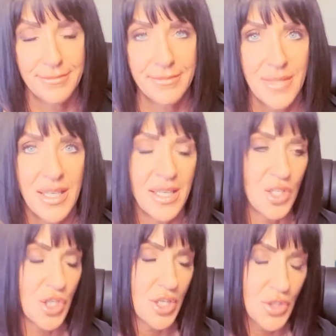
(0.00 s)
It can
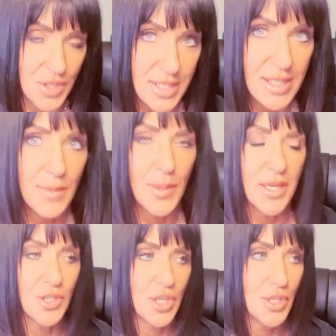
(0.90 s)
change your sleep, it
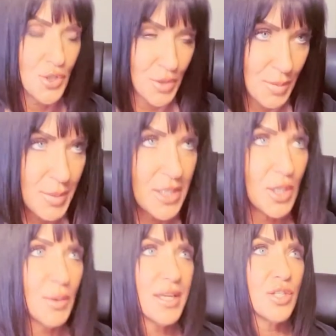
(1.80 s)
can change your
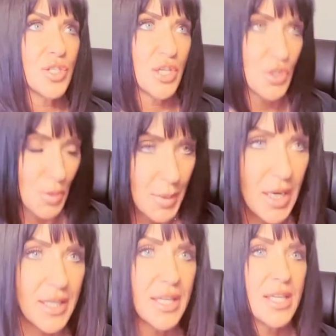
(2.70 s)
libido, it can change your
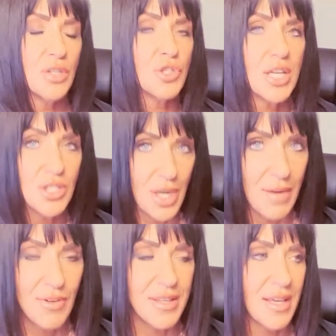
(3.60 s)
body, it can change
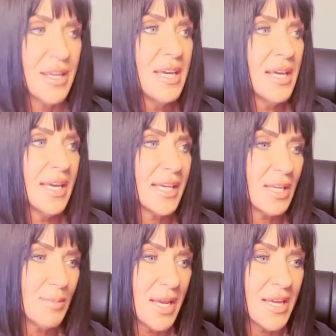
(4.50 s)
everything. It
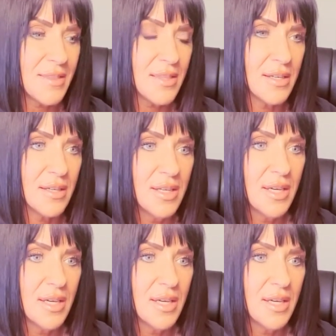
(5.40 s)
can make the